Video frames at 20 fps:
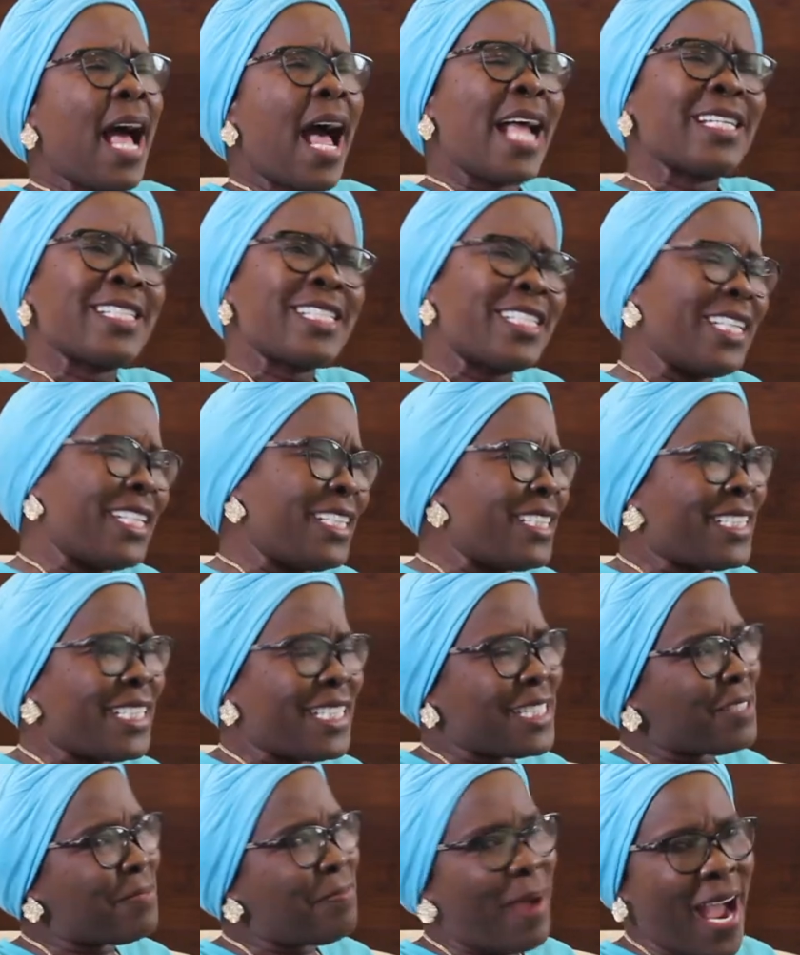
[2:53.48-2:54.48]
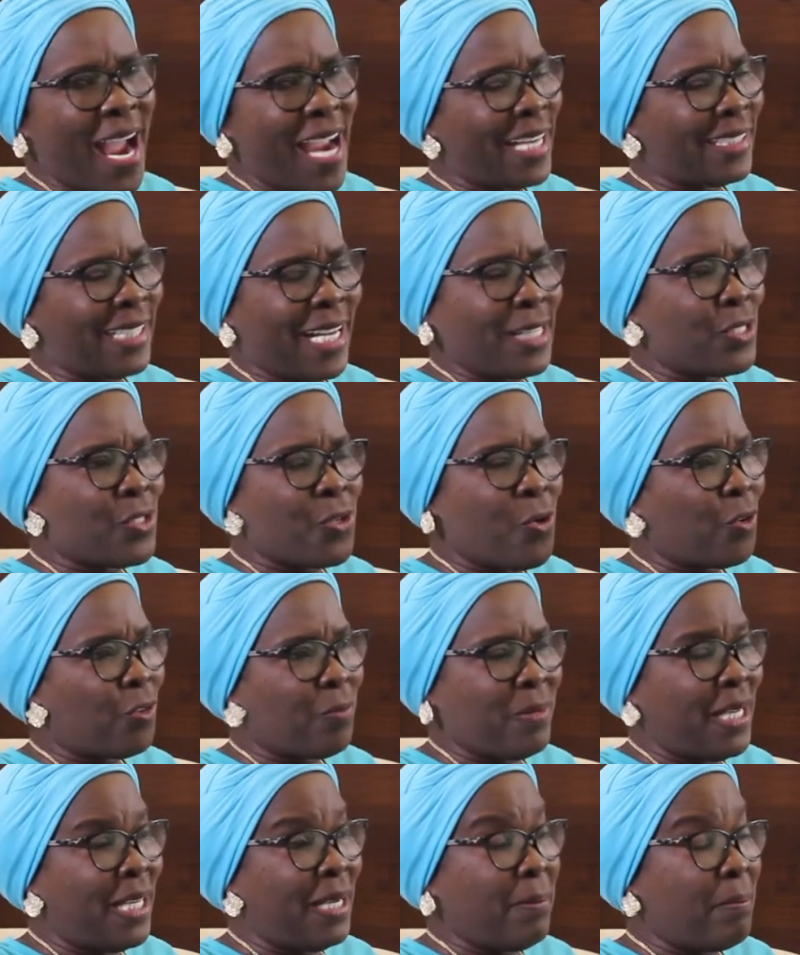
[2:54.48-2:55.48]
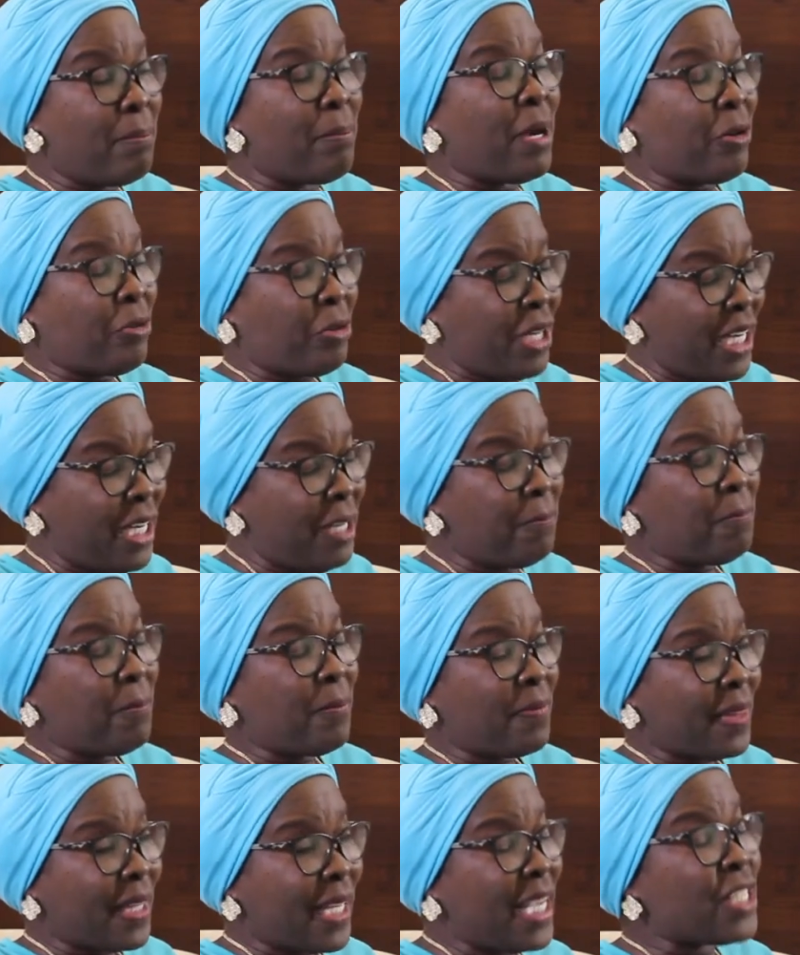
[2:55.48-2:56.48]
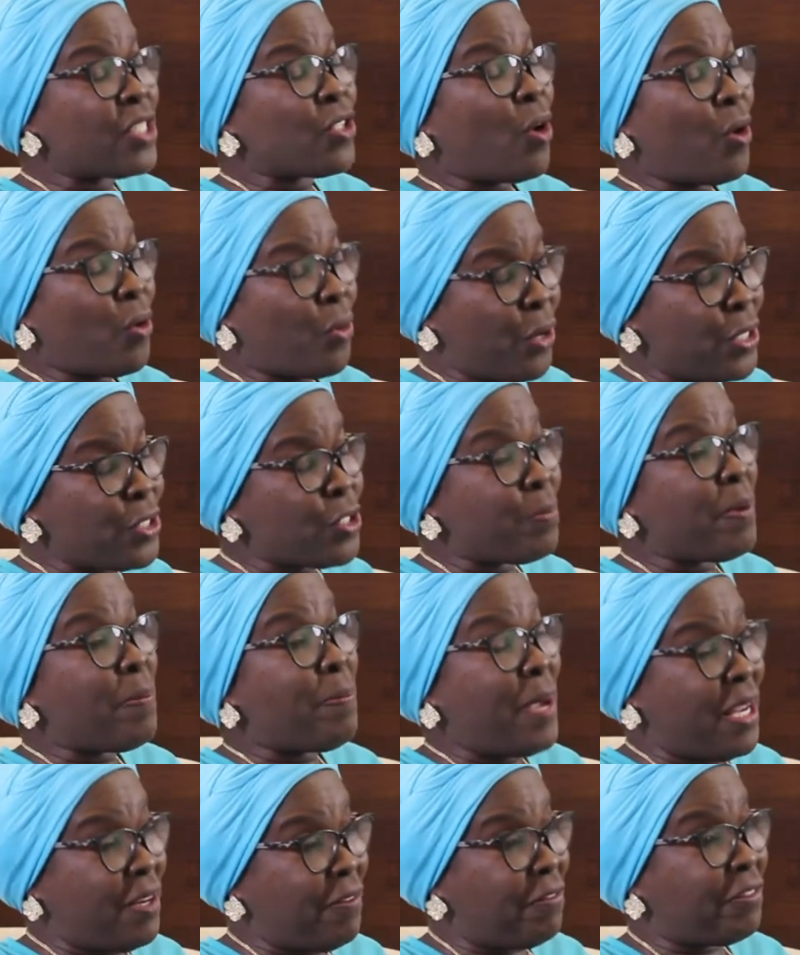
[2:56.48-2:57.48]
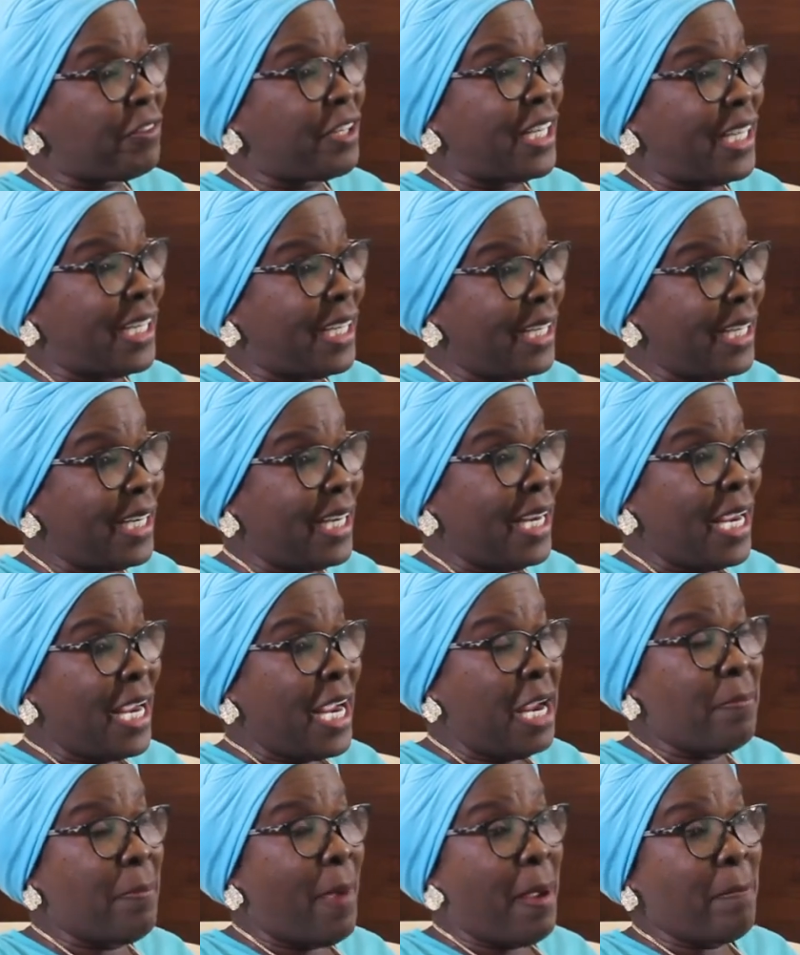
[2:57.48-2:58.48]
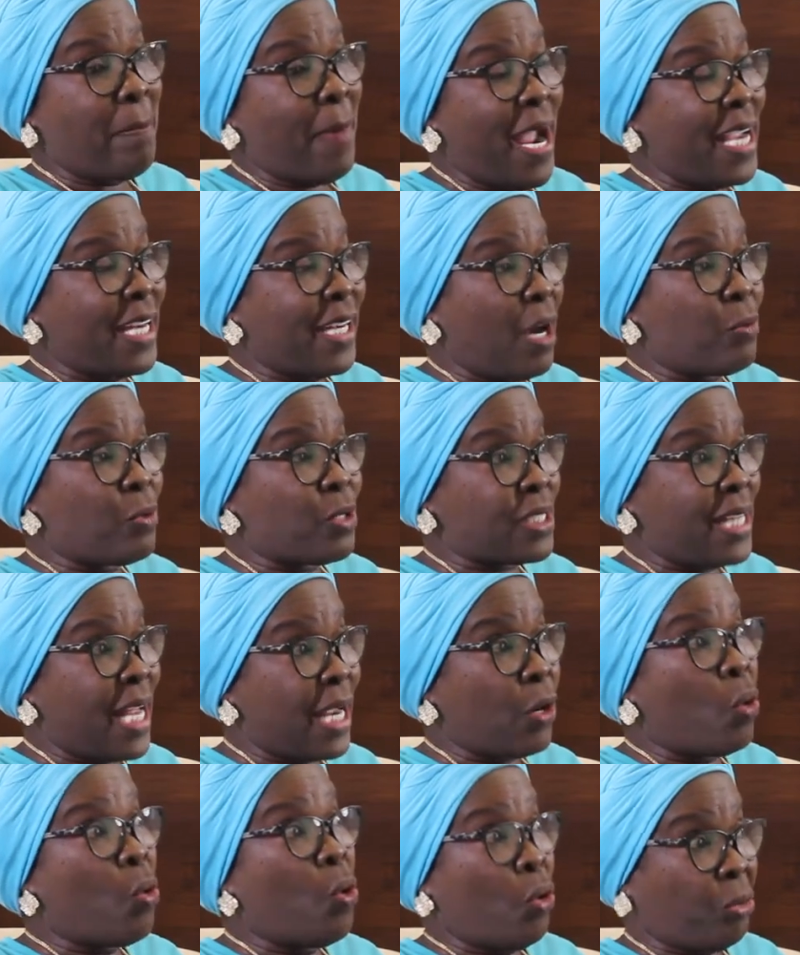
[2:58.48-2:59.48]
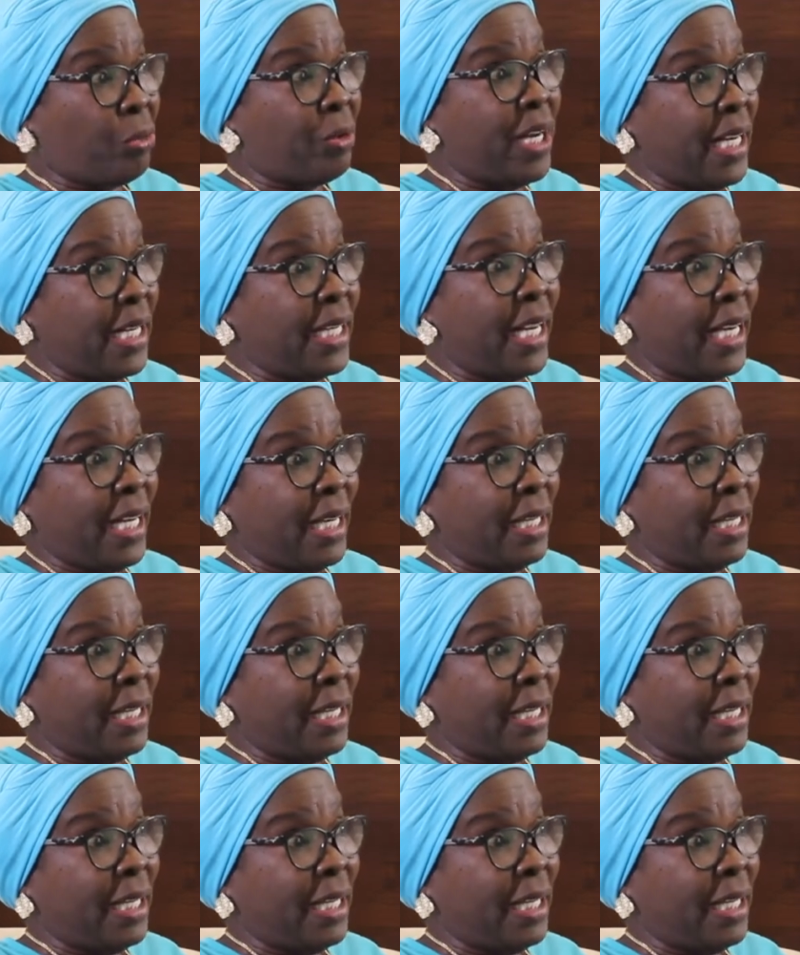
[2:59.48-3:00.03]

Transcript: And she smiled and told me, Marie, it's all going to be pain-free. In my mind, I was like, oh, really?